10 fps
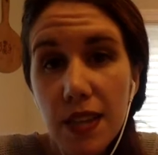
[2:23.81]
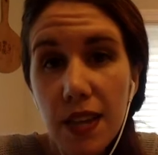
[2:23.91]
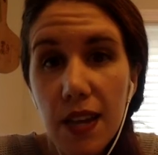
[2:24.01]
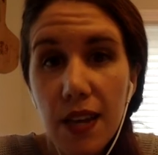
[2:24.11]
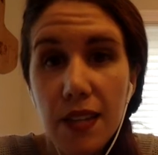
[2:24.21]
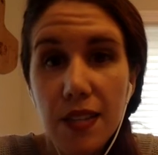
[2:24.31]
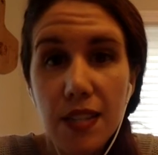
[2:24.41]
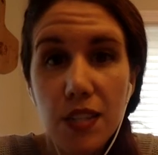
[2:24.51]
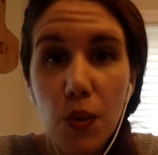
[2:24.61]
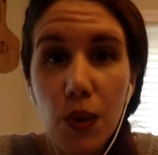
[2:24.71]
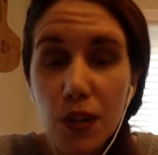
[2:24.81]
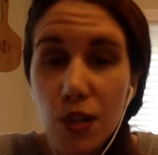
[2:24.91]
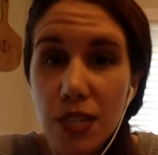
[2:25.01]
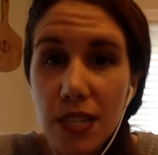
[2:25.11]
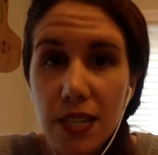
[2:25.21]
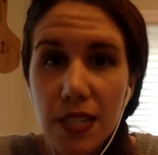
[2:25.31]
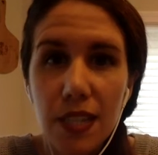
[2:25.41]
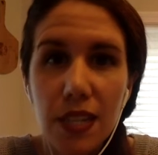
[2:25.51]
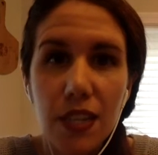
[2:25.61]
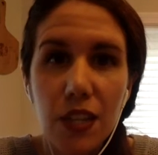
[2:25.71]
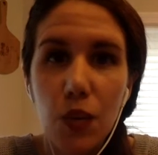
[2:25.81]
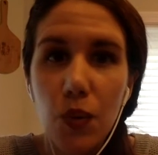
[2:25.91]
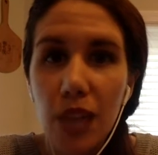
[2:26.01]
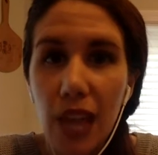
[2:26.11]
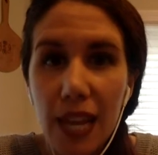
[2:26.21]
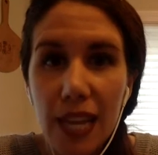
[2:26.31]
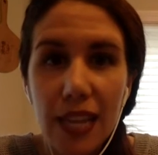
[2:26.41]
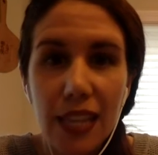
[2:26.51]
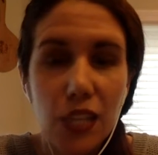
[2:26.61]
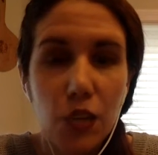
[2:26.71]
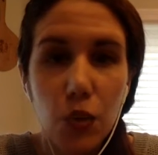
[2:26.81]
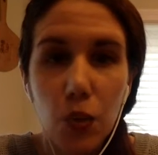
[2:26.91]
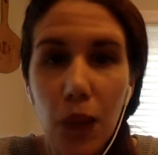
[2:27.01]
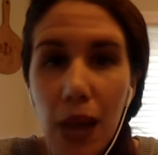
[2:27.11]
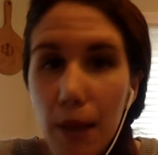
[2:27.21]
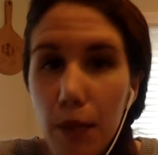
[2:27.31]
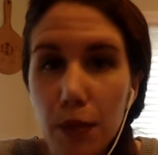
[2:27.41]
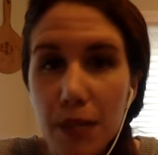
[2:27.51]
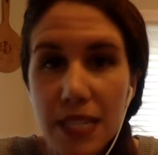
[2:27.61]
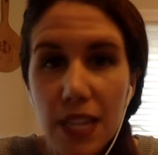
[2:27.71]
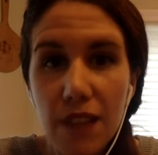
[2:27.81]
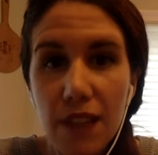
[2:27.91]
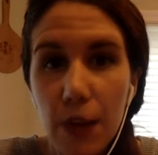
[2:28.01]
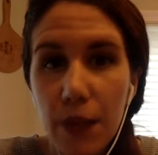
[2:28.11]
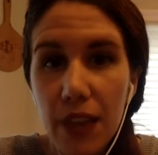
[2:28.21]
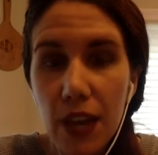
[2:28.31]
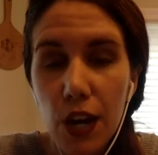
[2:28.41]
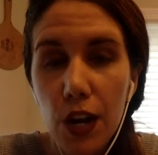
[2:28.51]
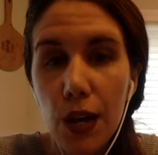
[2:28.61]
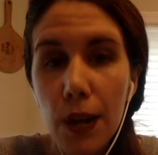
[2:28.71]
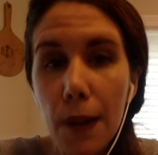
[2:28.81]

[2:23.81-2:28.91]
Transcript: And they don't understand it. They don't get it. They don't know why I put myself out there.